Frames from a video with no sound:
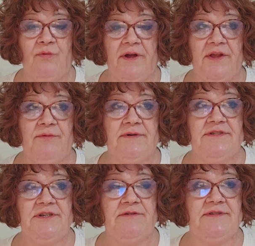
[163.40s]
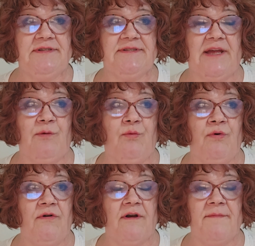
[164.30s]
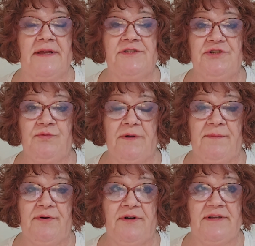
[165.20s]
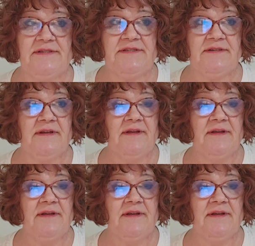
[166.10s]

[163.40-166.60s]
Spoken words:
what you would do to stay warm is you would put